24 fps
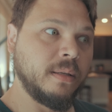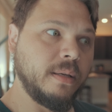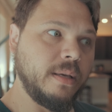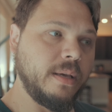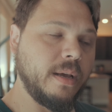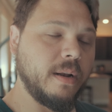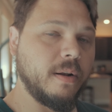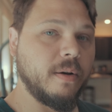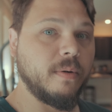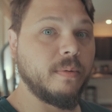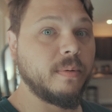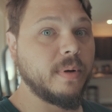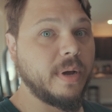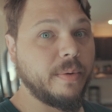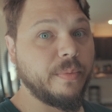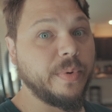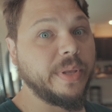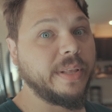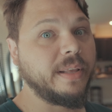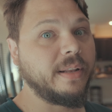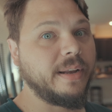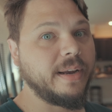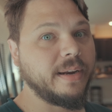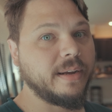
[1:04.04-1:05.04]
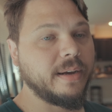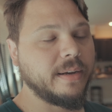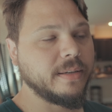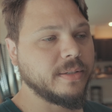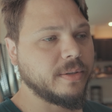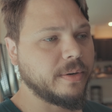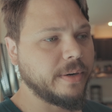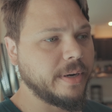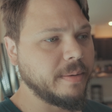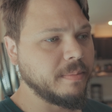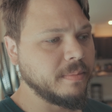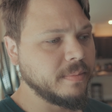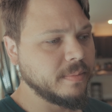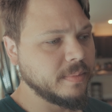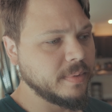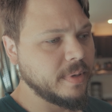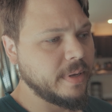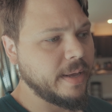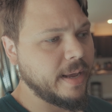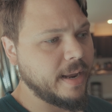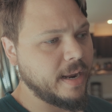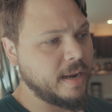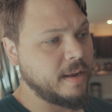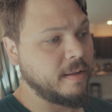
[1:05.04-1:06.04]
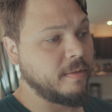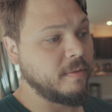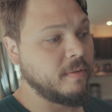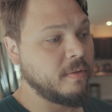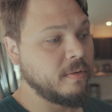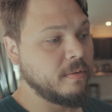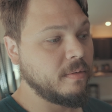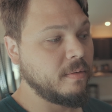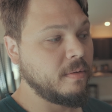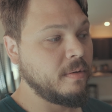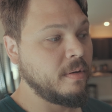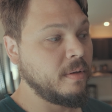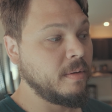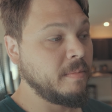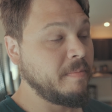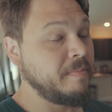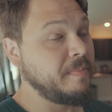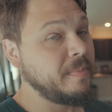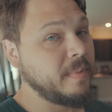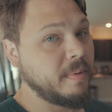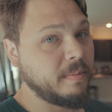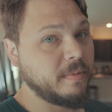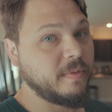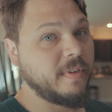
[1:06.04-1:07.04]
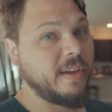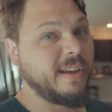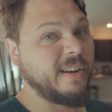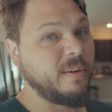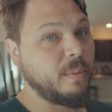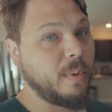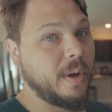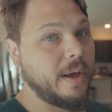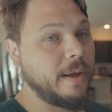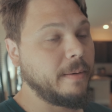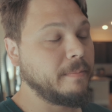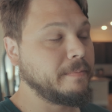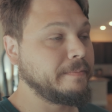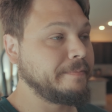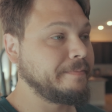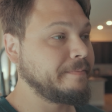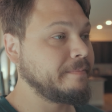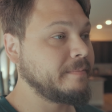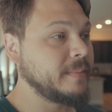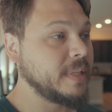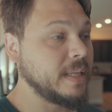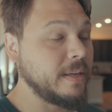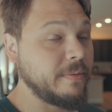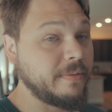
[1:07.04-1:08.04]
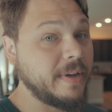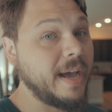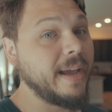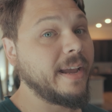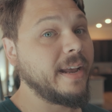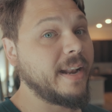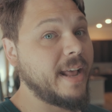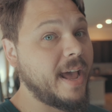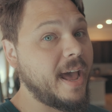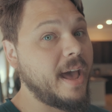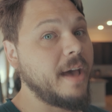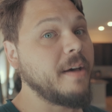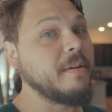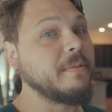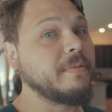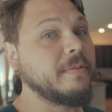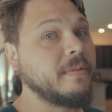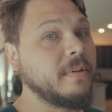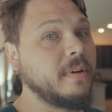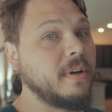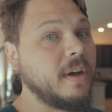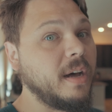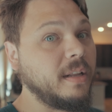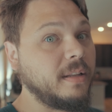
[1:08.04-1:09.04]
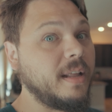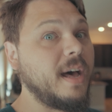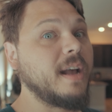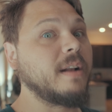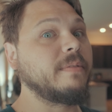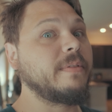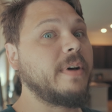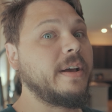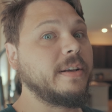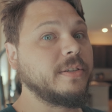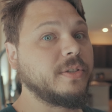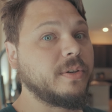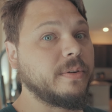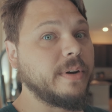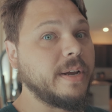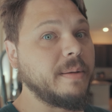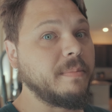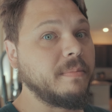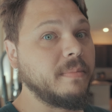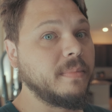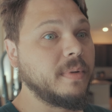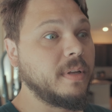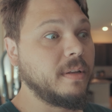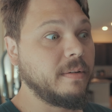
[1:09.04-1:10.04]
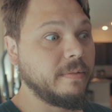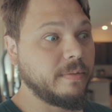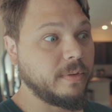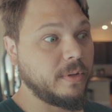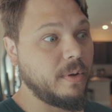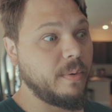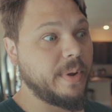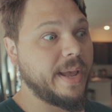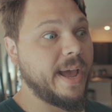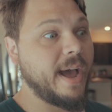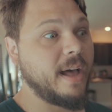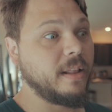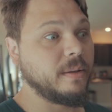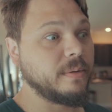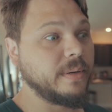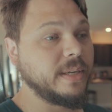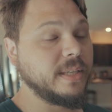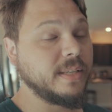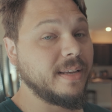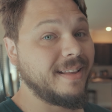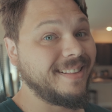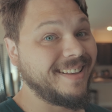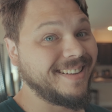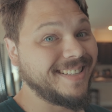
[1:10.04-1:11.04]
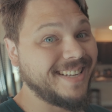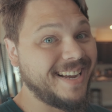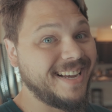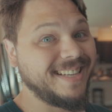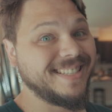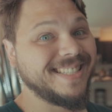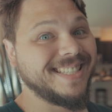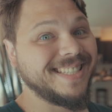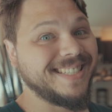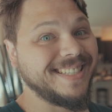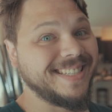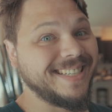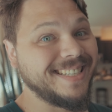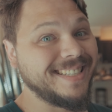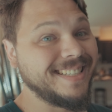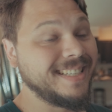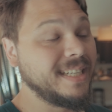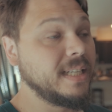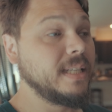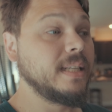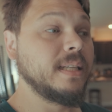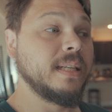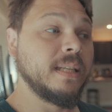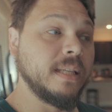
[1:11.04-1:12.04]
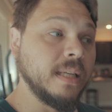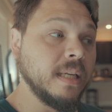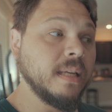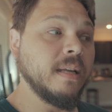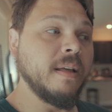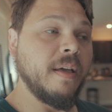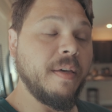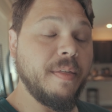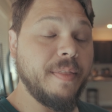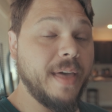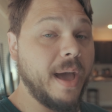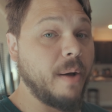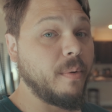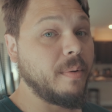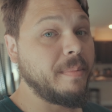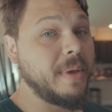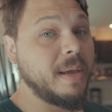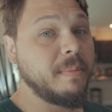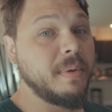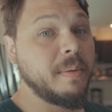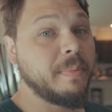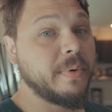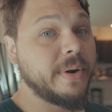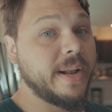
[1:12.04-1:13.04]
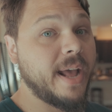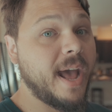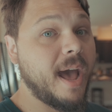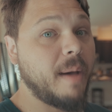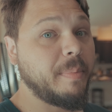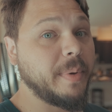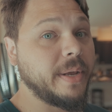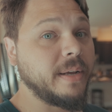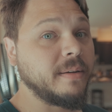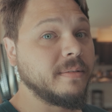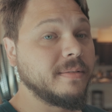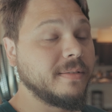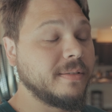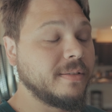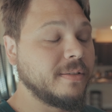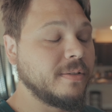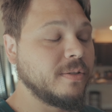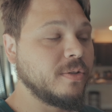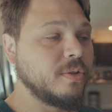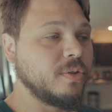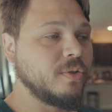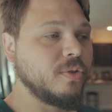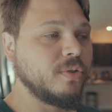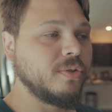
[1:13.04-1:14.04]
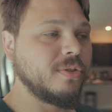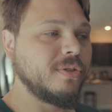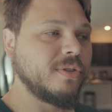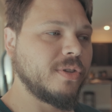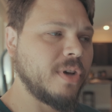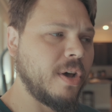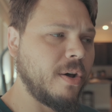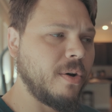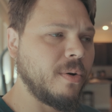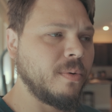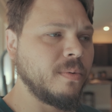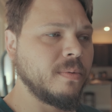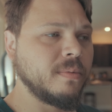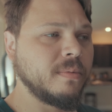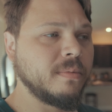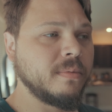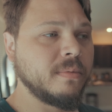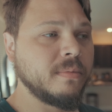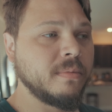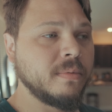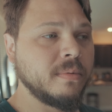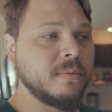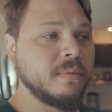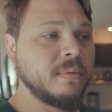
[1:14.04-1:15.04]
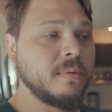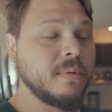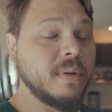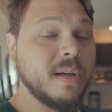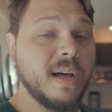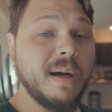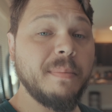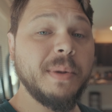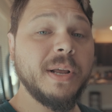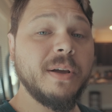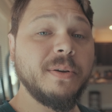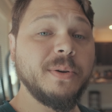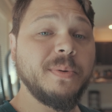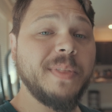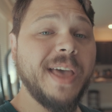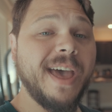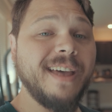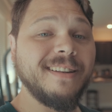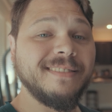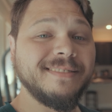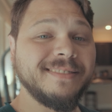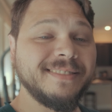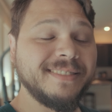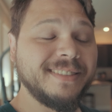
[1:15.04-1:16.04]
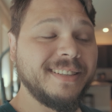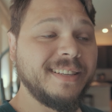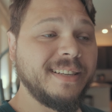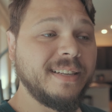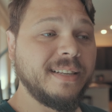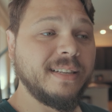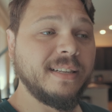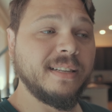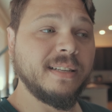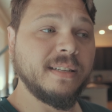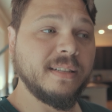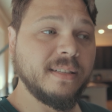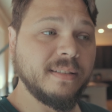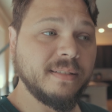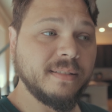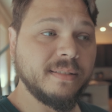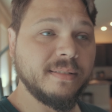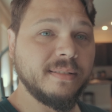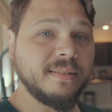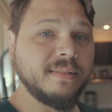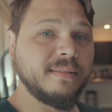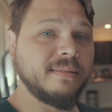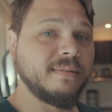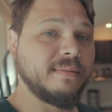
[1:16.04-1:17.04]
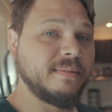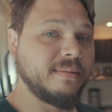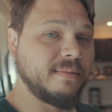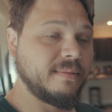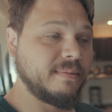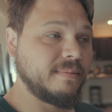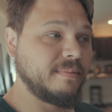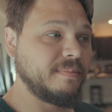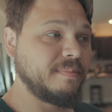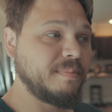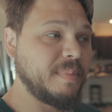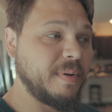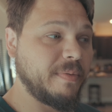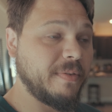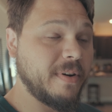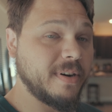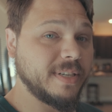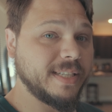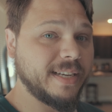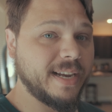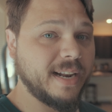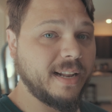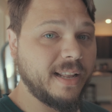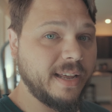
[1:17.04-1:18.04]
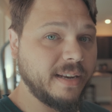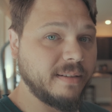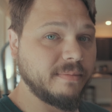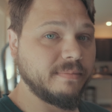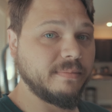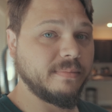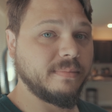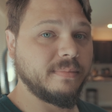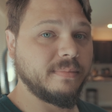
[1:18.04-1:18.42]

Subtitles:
I really like ice cream. And I'll tell you what, if I could have a lot of ice cream for low calories that tastes good, that would make me pretty happy. So, I'm going to go do that. But first, I got to,